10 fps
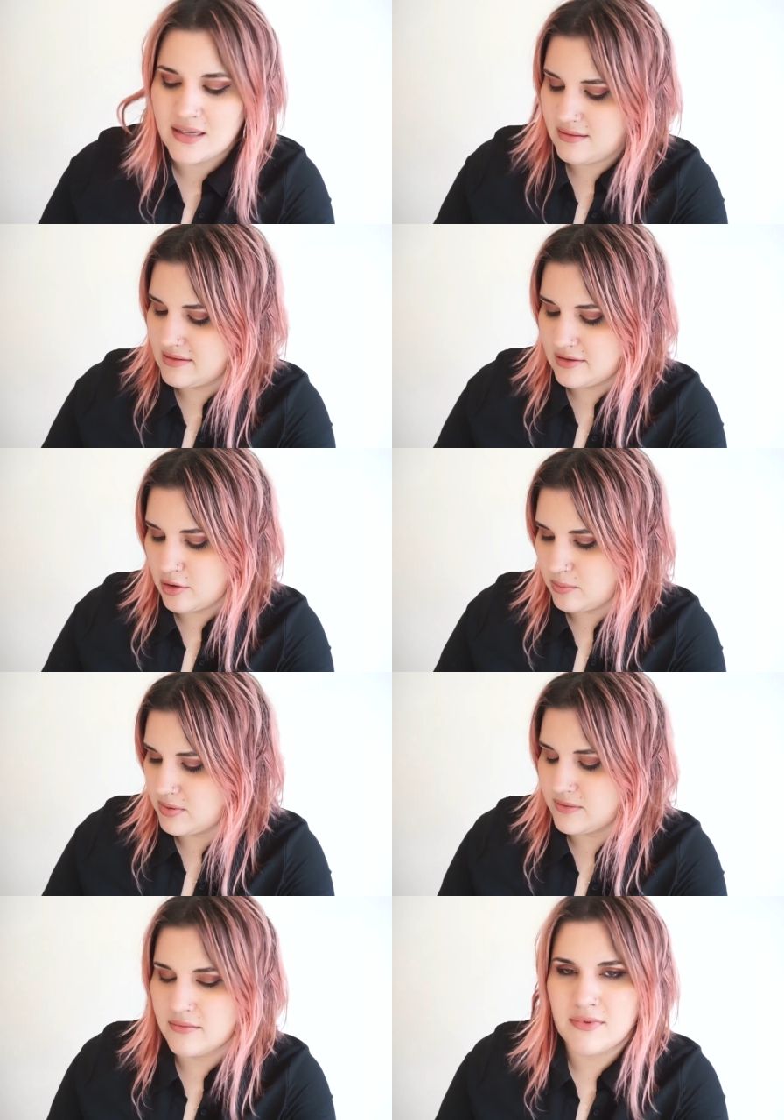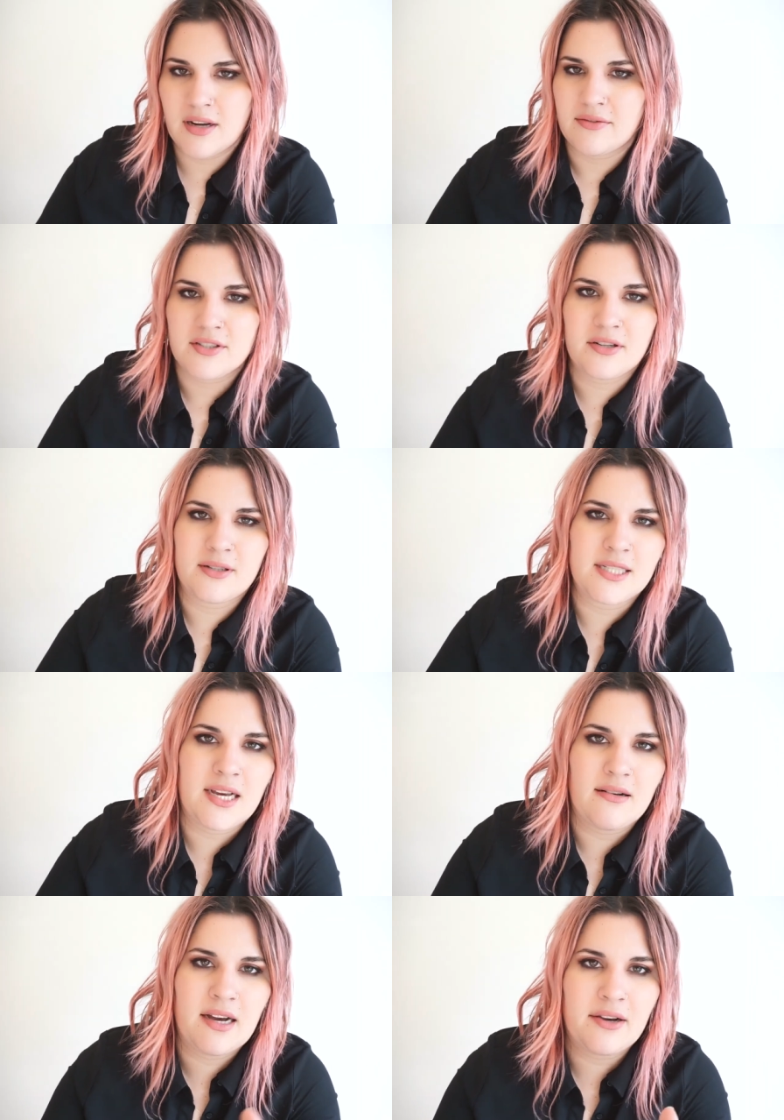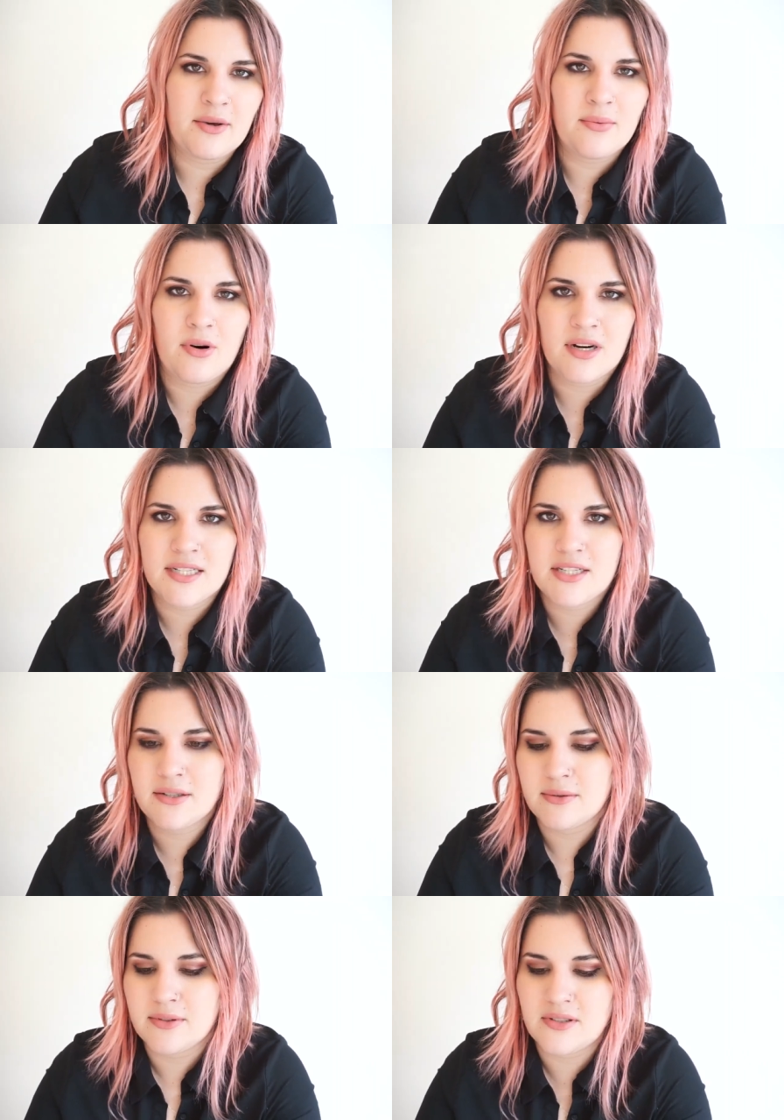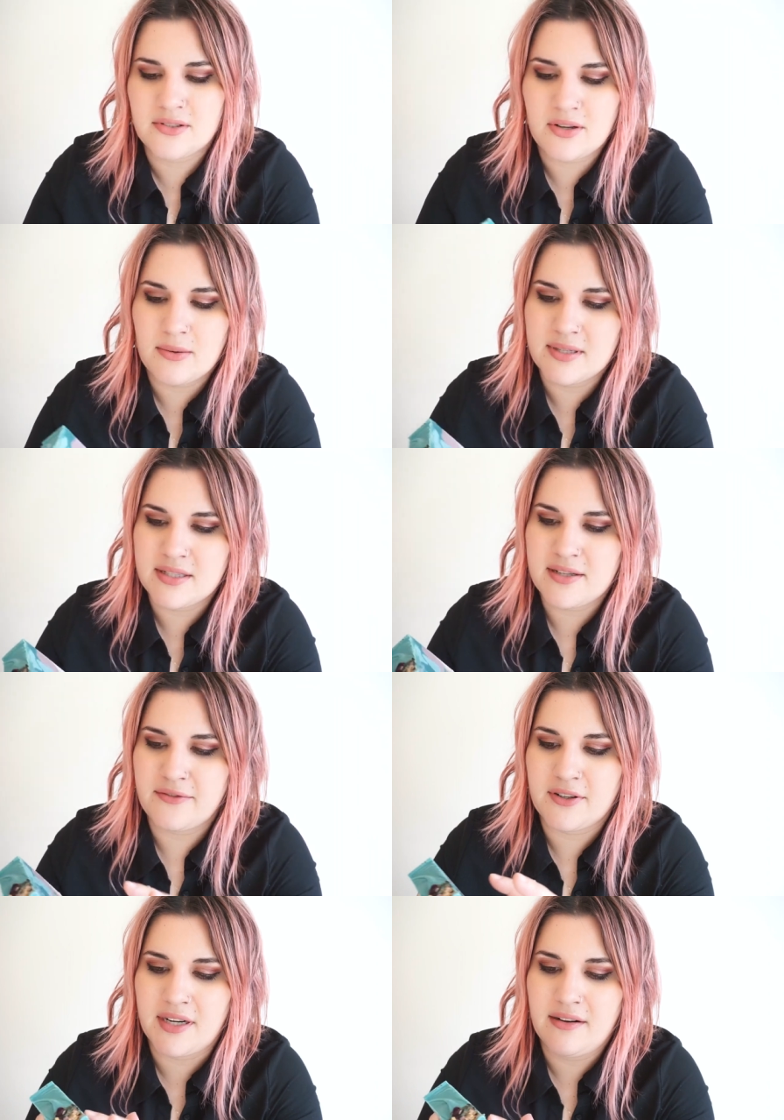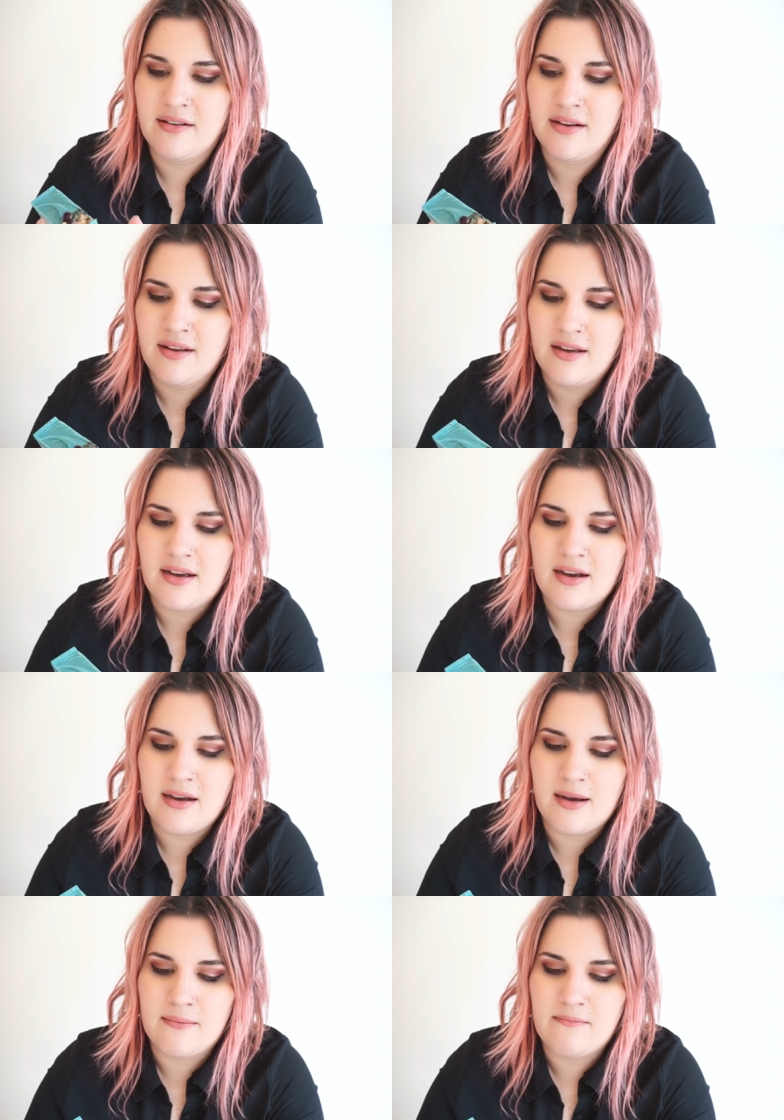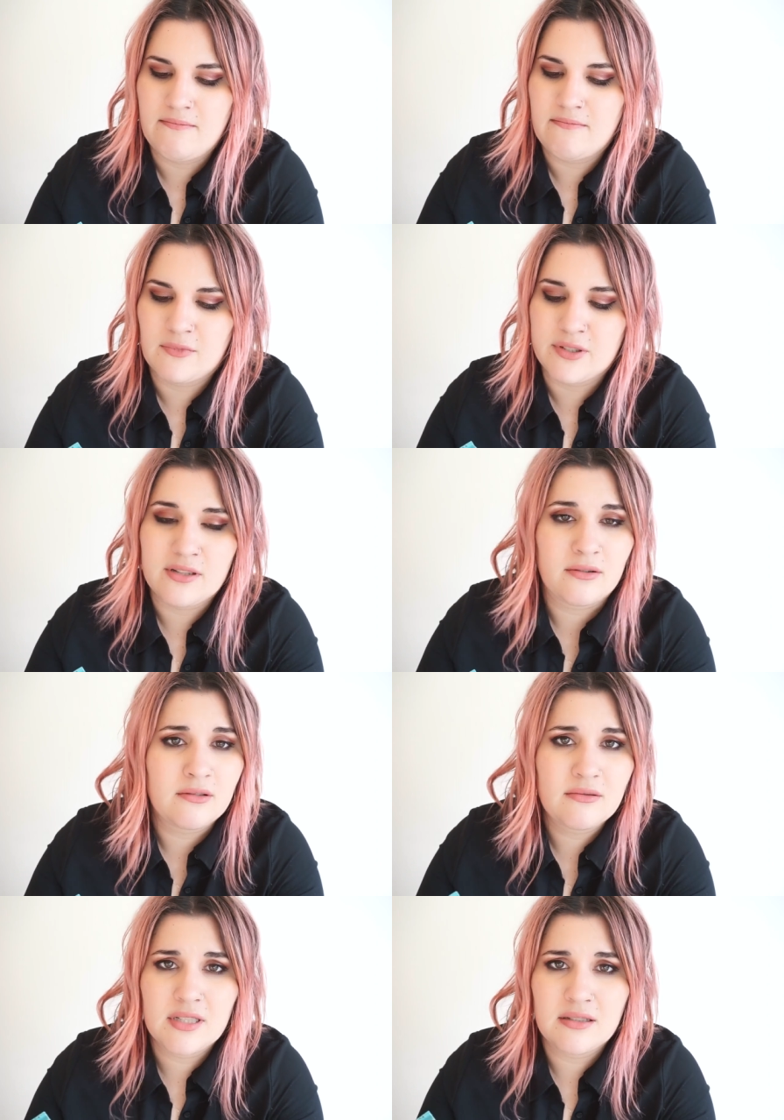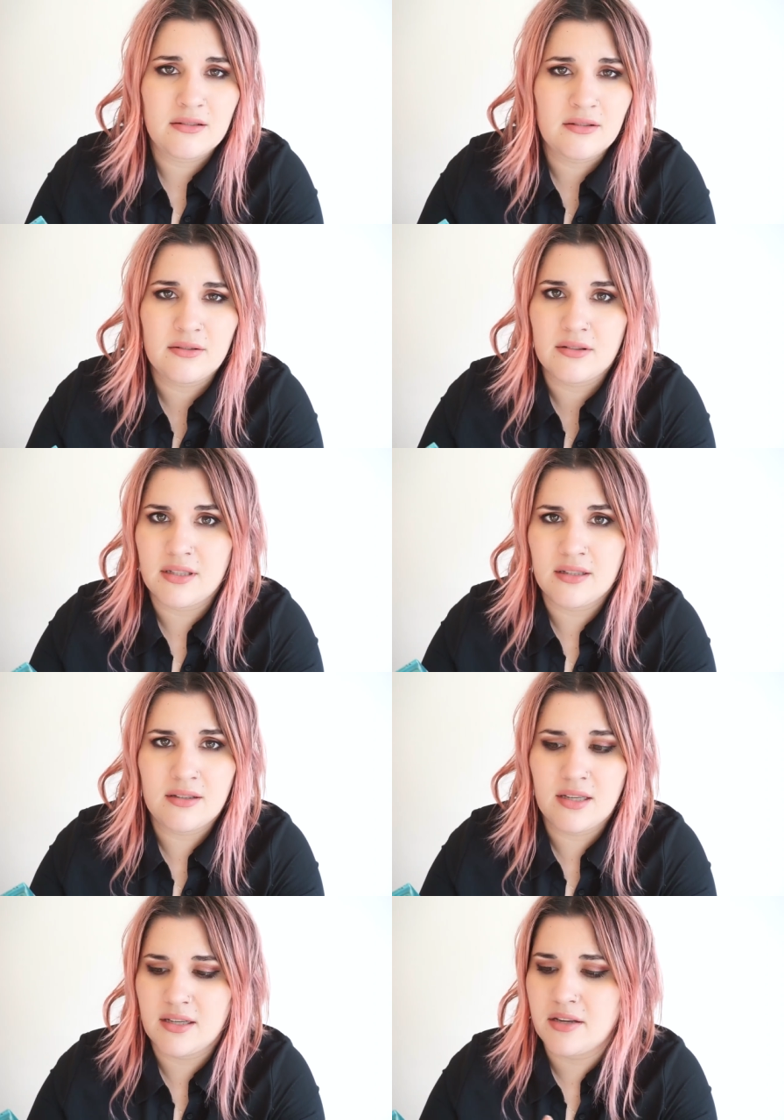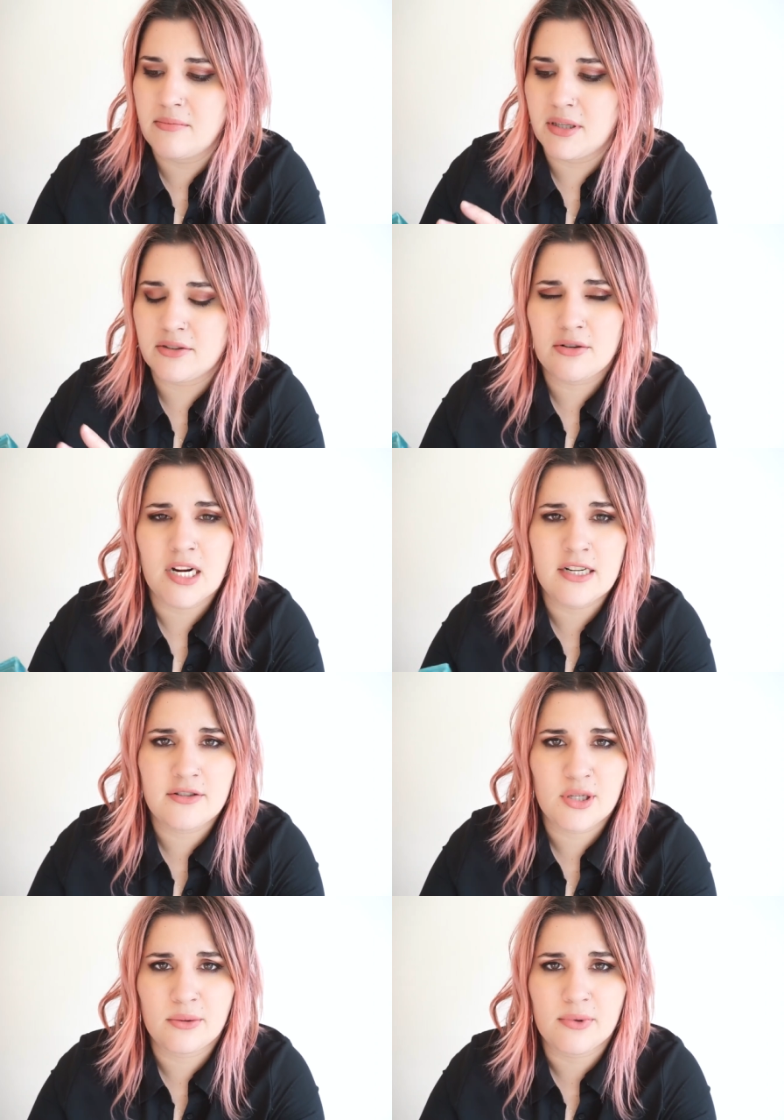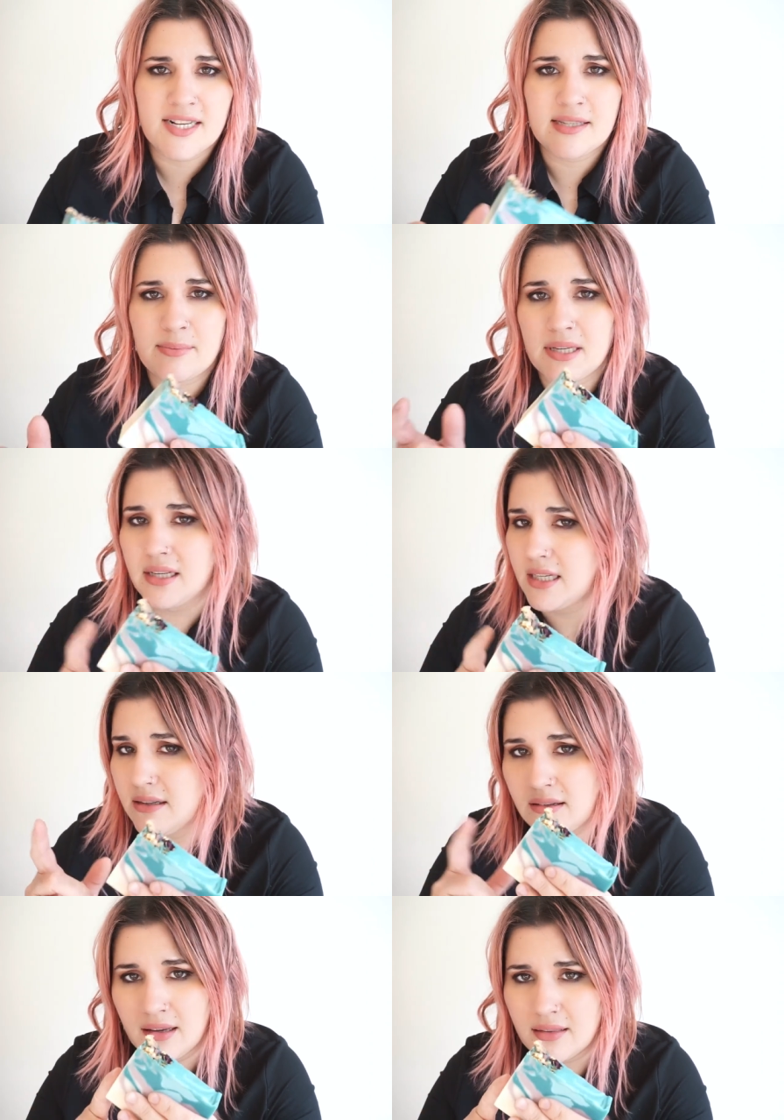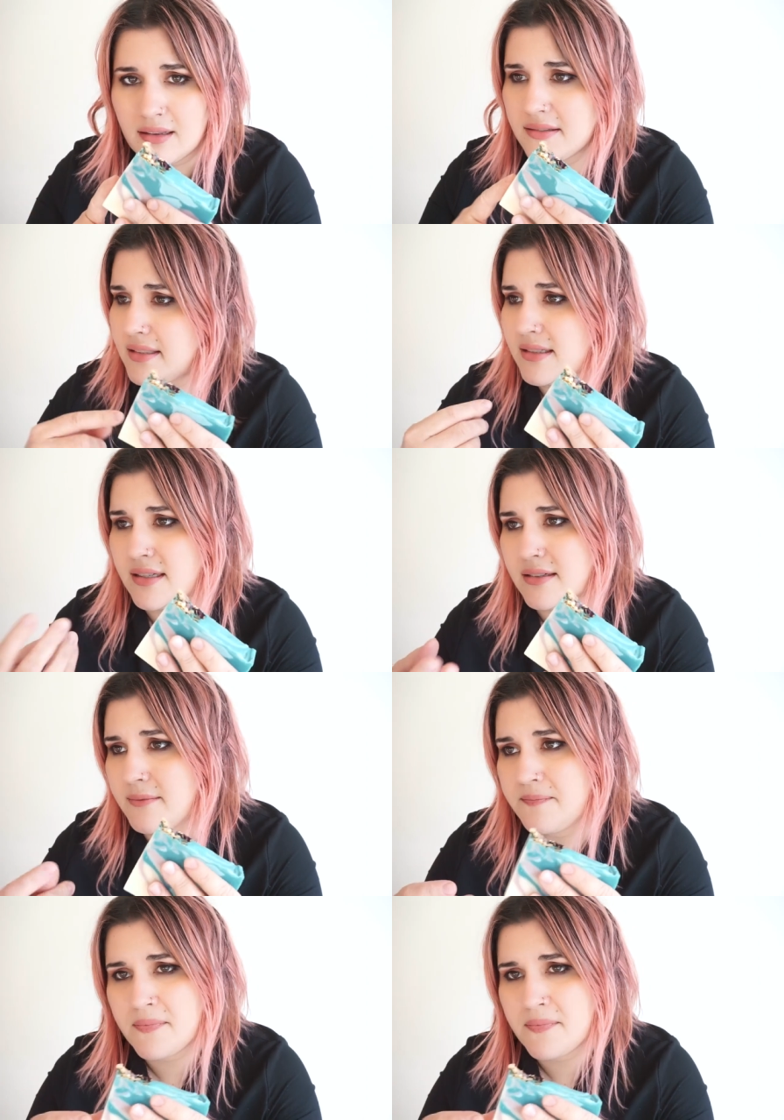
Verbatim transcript: soap never turns out how you want it to. There's always a different result. It can be a tried and true recipe like this, and